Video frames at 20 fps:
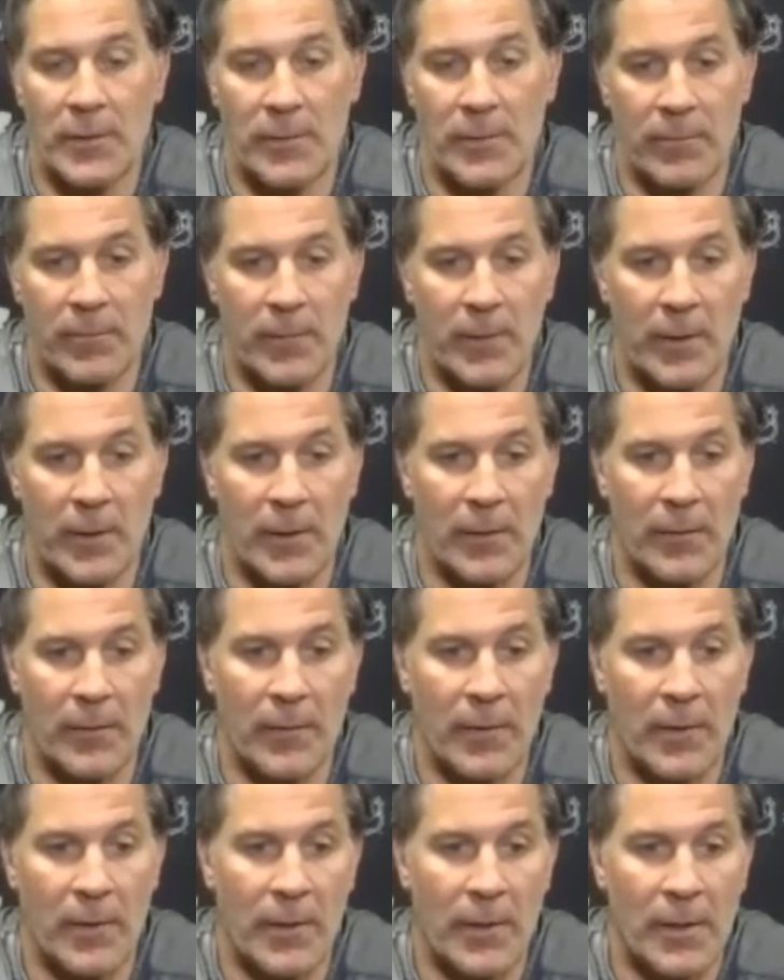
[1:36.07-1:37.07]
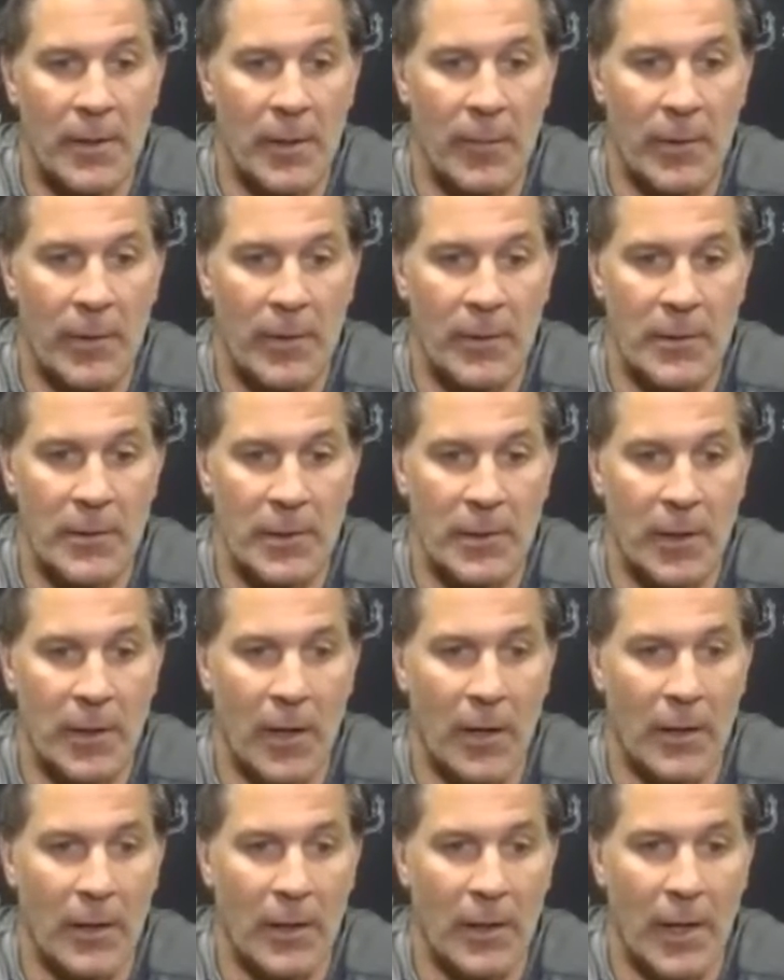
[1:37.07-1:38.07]
And I mean, there's a
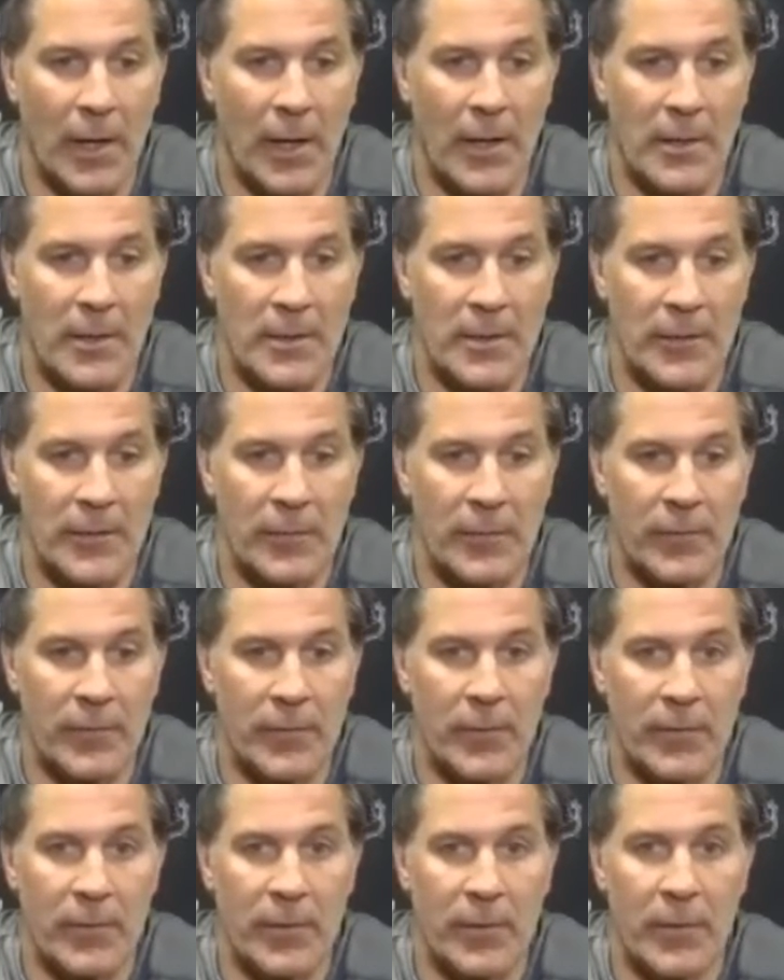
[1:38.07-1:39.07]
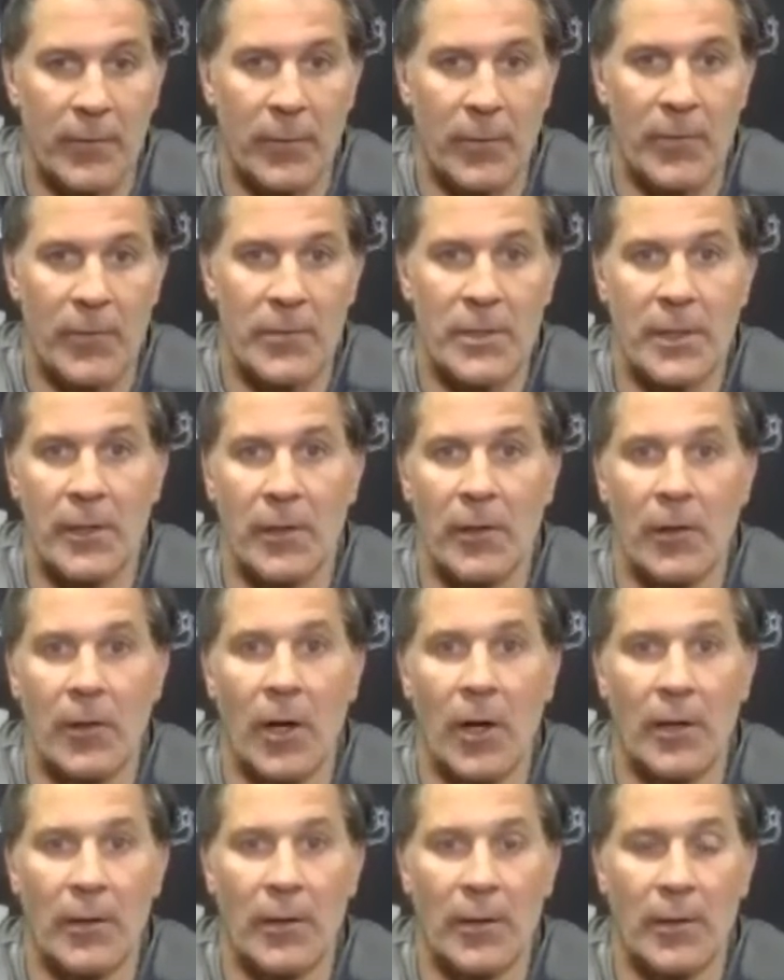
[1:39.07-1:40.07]
lot of guys that we've seen a
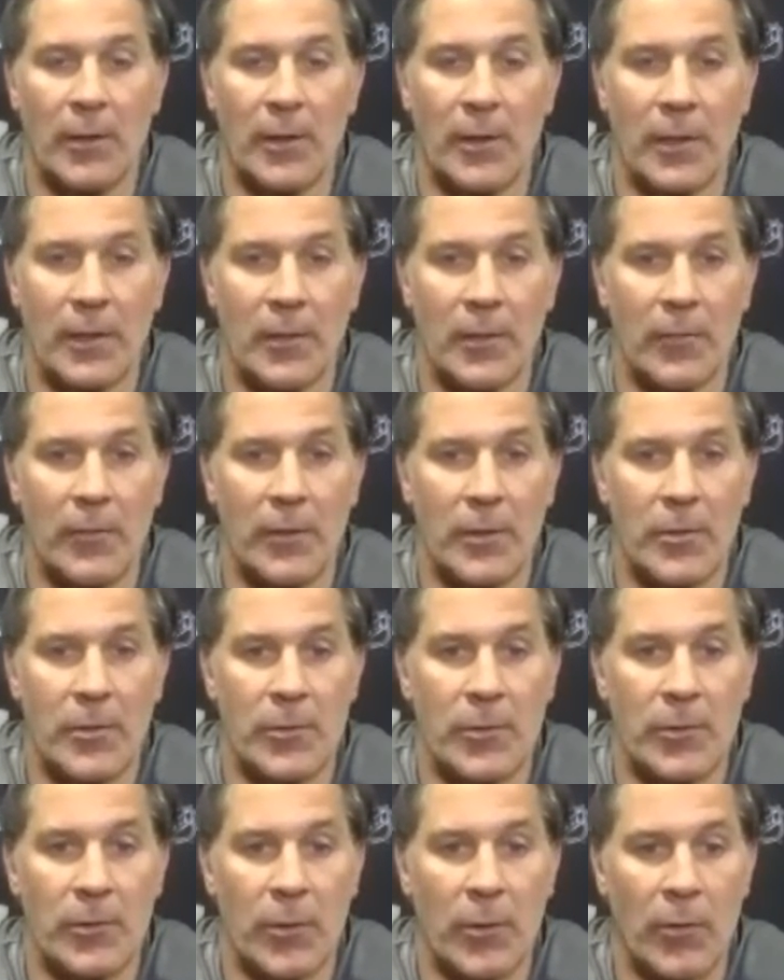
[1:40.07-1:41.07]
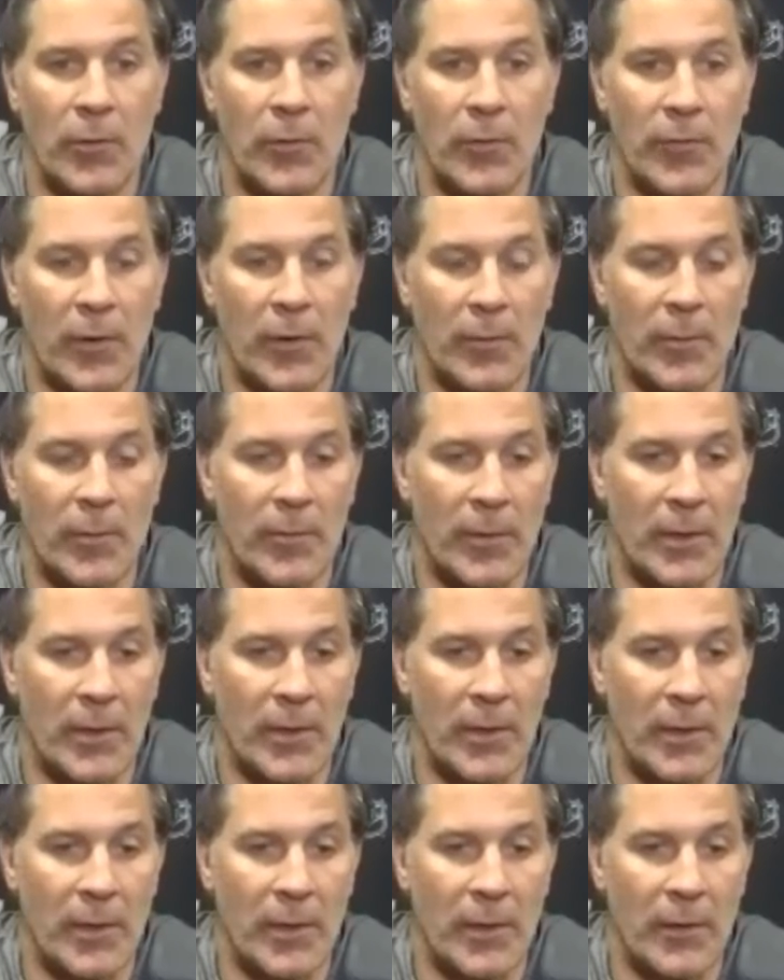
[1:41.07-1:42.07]
lot of good individual growth from them
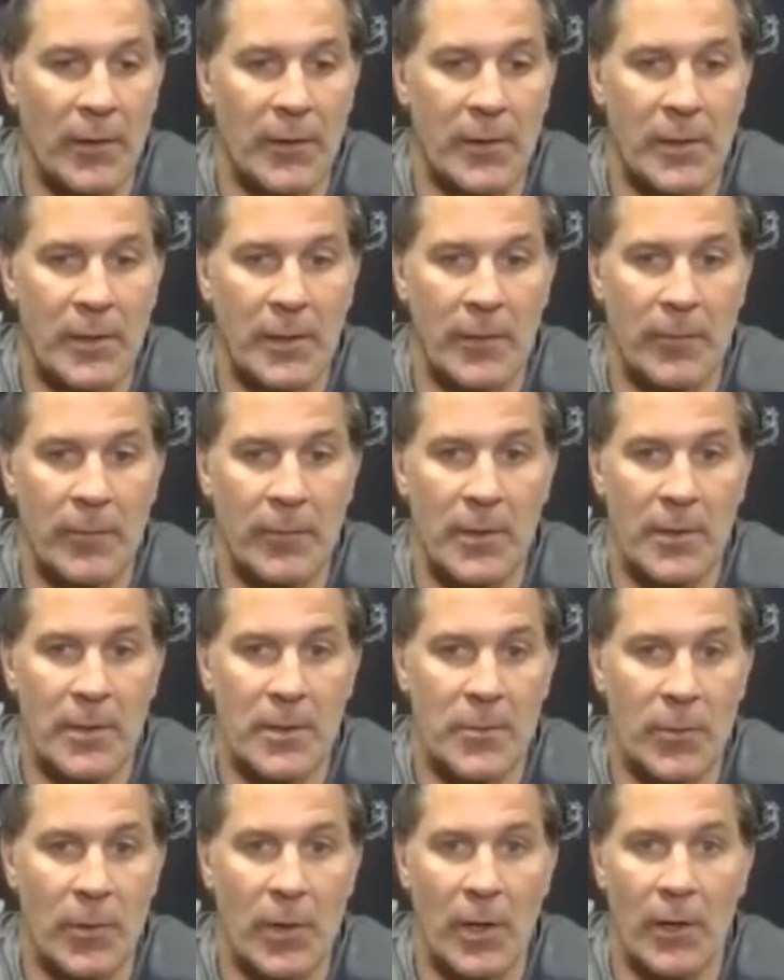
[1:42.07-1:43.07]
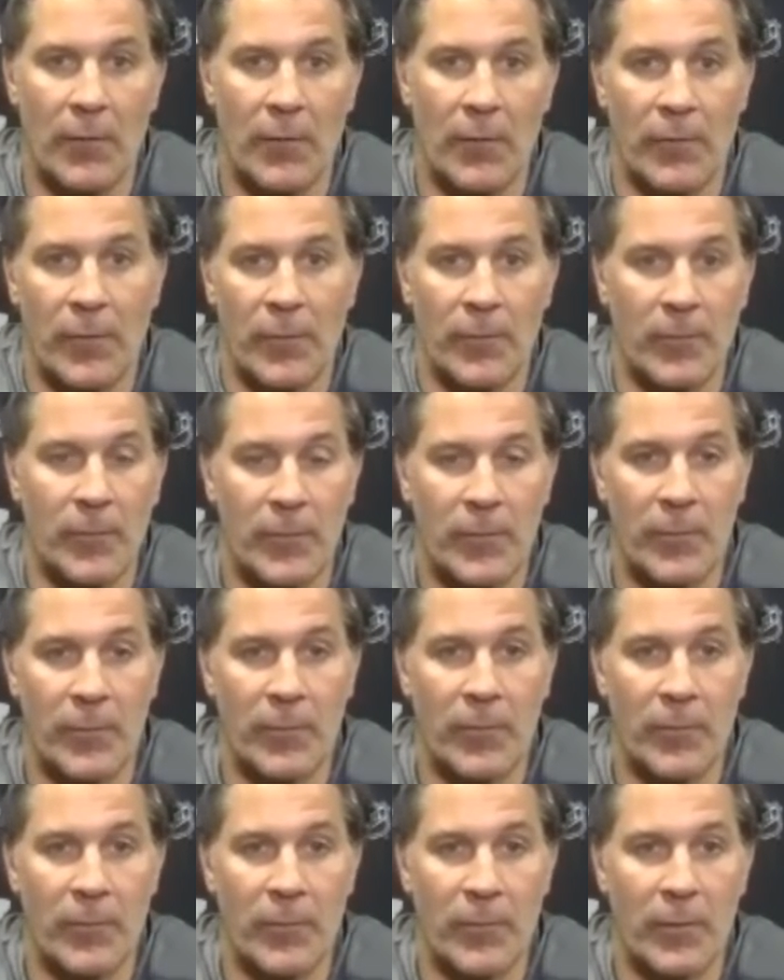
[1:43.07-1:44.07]
and our team as well
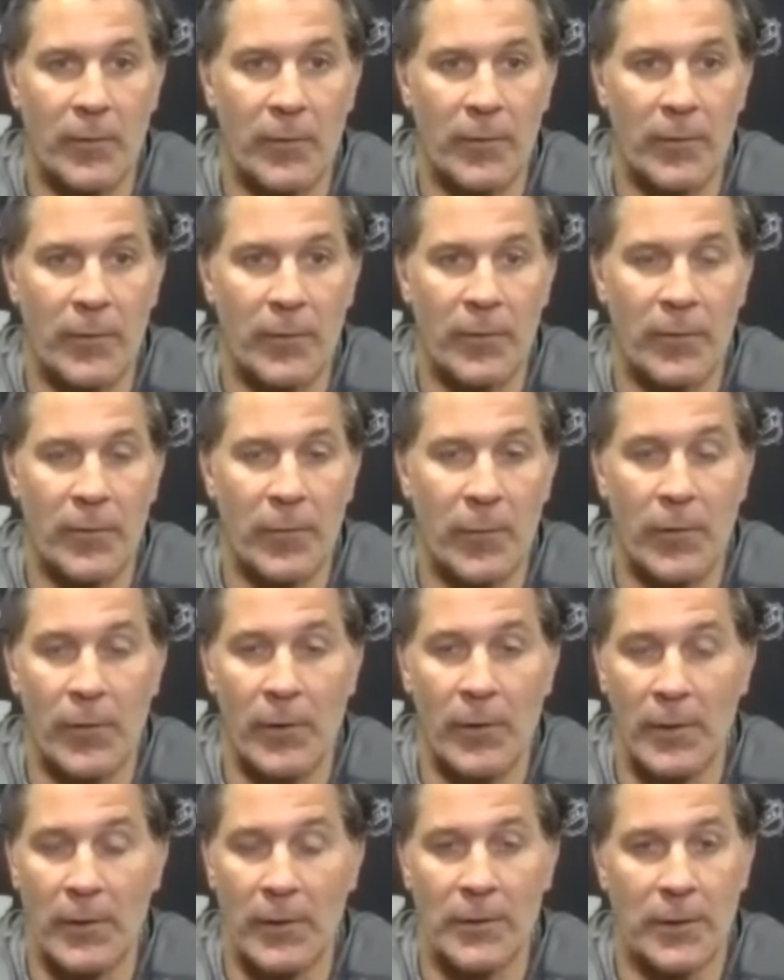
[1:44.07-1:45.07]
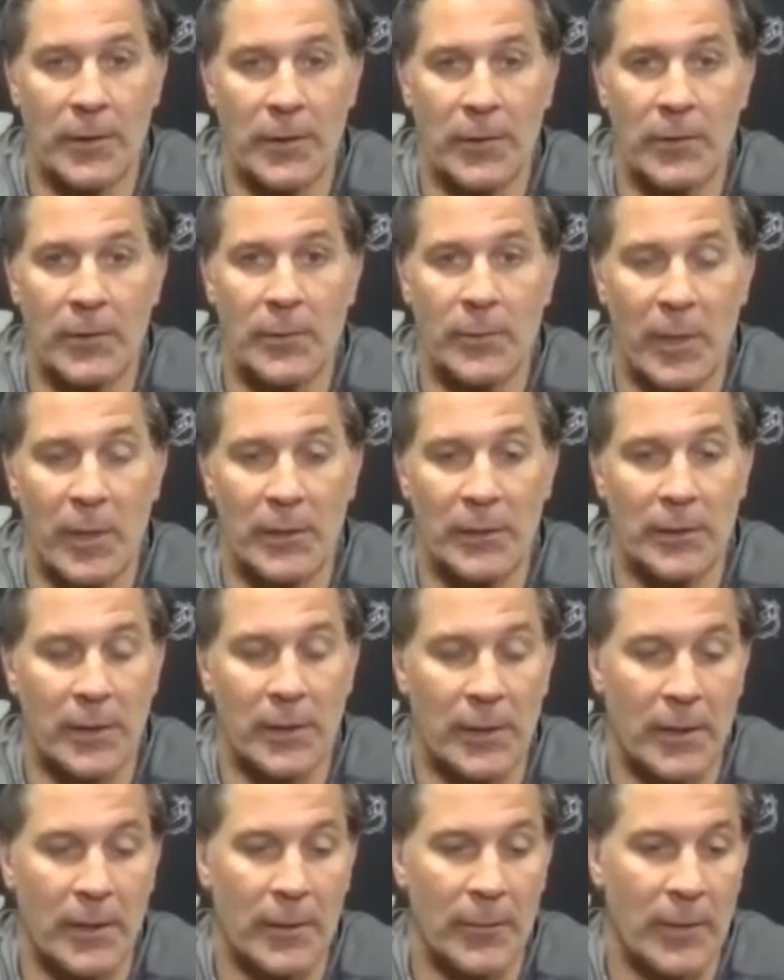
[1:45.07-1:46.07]
from the 4 years ago, especially.